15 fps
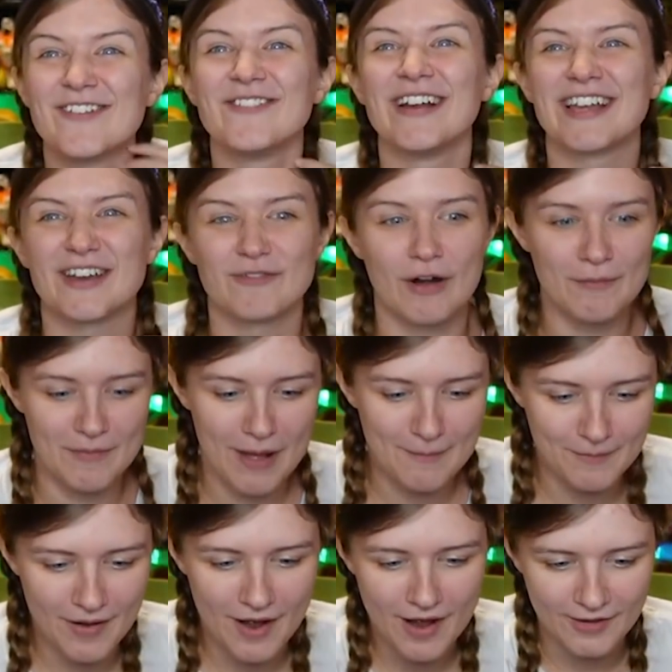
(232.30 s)
Can
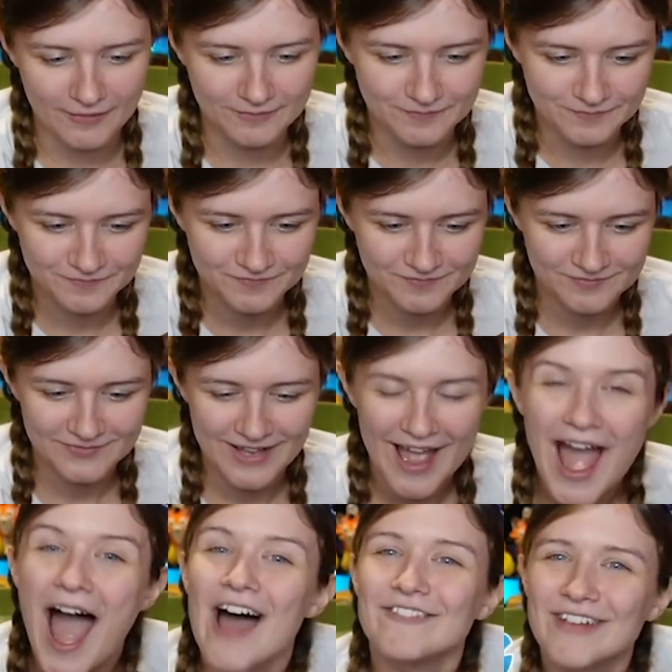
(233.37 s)
remember.
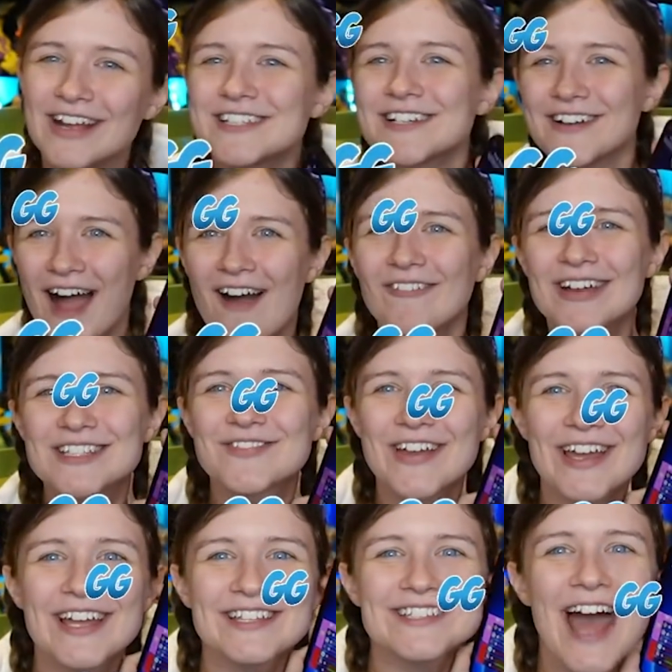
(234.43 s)
Rachel always wins.